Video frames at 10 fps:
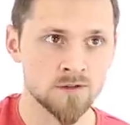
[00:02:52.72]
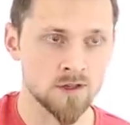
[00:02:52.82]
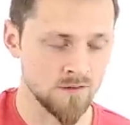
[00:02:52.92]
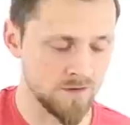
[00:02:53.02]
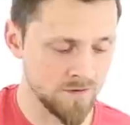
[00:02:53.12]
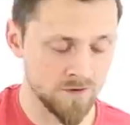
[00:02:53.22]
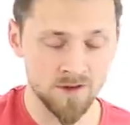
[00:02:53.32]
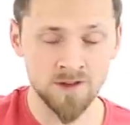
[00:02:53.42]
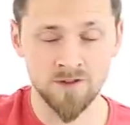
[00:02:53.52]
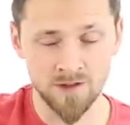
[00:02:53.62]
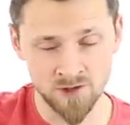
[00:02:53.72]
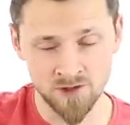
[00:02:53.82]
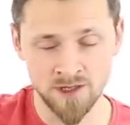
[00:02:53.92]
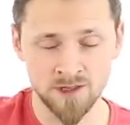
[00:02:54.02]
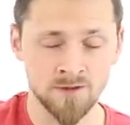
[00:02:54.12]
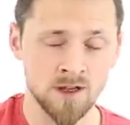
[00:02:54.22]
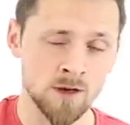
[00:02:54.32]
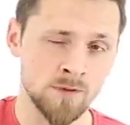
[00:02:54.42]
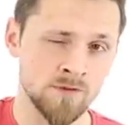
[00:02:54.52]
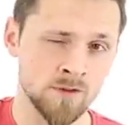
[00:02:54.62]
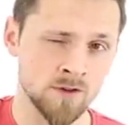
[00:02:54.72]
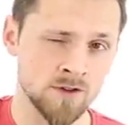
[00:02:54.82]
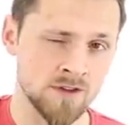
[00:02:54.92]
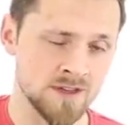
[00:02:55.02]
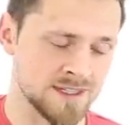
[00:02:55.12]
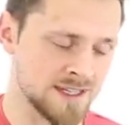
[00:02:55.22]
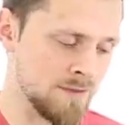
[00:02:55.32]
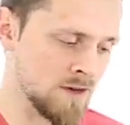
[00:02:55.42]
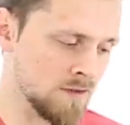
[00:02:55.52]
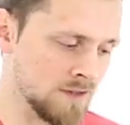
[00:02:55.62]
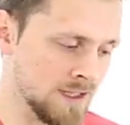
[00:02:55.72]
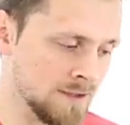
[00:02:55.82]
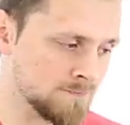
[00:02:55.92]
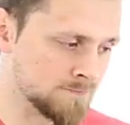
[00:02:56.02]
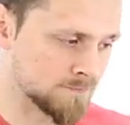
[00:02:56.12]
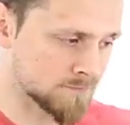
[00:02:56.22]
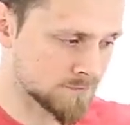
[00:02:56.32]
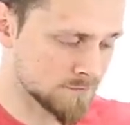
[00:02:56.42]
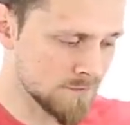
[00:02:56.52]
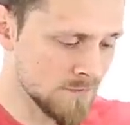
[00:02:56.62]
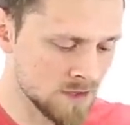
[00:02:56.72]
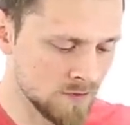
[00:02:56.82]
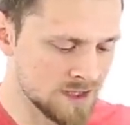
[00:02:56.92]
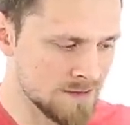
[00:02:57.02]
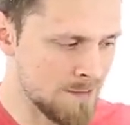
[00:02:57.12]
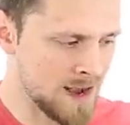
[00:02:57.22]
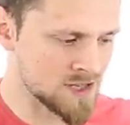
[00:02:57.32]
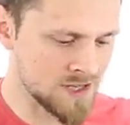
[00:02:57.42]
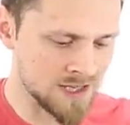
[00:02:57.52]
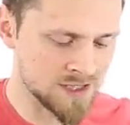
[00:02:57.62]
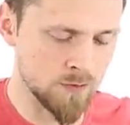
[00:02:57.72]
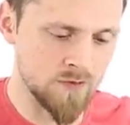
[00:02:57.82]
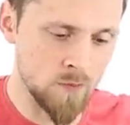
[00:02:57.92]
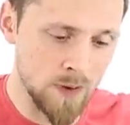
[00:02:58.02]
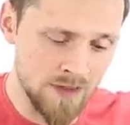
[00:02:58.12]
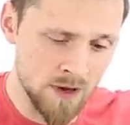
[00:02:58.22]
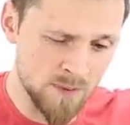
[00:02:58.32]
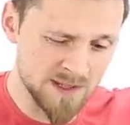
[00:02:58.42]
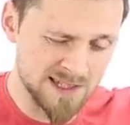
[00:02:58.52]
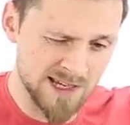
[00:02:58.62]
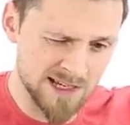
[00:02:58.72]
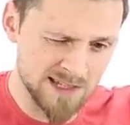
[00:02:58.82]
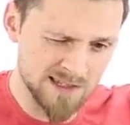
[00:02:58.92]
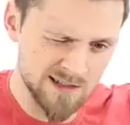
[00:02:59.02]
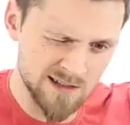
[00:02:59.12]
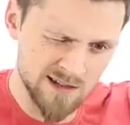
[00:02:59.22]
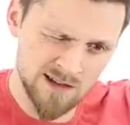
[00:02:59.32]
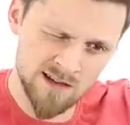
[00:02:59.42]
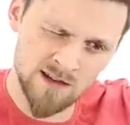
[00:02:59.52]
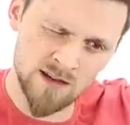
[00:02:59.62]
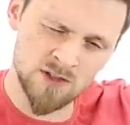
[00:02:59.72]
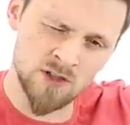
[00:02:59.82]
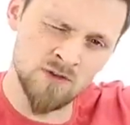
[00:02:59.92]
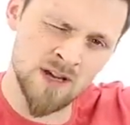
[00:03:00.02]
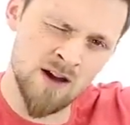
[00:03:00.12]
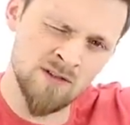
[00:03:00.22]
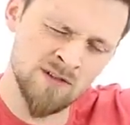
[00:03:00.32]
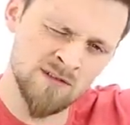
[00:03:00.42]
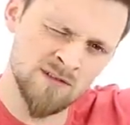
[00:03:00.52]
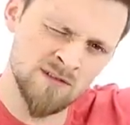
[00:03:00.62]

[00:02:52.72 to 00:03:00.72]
Sorry, fifth fret on the fifth string and open fourth, the same note, D. So we need to match that. So if we play the open six, tune down.